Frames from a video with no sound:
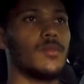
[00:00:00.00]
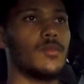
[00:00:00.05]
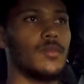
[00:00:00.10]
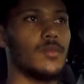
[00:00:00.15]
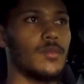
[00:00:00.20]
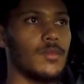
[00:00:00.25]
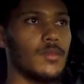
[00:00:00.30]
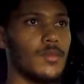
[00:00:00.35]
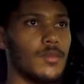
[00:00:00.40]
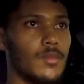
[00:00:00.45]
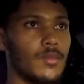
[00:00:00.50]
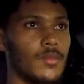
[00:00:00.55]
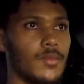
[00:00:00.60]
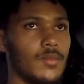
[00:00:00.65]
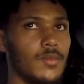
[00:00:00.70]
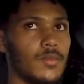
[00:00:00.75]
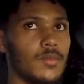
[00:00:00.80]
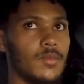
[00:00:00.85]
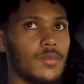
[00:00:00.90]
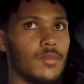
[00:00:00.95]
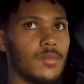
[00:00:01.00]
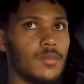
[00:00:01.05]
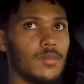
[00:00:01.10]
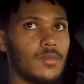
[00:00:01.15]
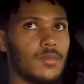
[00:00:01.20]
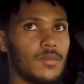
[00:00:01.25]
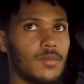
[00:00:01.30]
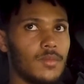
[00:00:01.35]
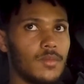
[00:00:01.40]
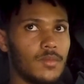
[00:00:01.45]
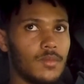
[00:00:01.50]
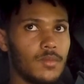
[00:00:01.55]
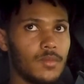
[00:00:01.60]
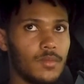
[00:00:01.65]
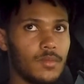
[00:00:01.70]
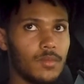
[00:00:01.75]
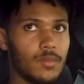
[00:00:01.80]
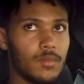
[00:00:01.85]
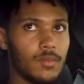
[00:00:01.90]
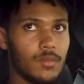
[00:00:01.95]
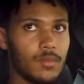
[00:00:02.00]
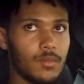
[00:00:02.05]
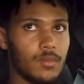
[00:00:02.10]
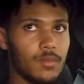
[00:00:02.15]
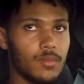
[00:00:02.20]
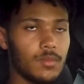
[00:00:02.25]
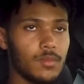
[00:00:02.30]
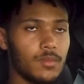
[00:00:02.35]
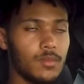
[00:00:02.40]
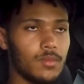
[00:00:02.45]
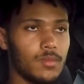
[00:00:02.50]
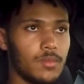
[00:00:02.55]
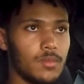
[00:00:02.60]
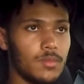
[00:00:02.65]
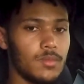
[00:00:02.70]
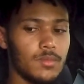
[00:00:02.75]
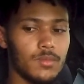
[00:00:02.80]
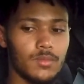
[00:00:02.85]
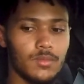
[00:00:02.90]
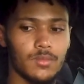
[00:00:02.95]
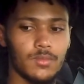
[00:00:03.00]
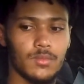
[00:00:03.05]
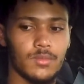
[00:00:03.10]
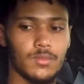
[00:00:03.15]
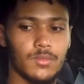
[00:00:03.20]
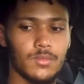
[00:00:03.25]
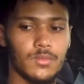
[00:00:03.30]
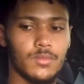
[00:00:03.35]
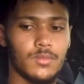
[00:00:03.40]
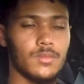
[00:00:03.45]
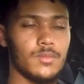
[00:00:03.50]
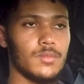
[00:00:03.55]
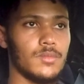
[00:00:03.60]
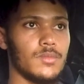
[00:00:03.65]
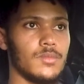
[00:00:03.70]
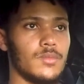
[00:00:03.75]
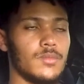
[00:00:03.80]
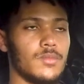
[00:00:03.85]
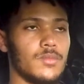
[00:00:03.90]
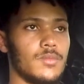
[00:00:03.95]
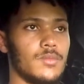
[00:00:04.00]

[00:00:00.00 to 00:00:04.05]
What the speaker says: No words are spoken by the person on screen.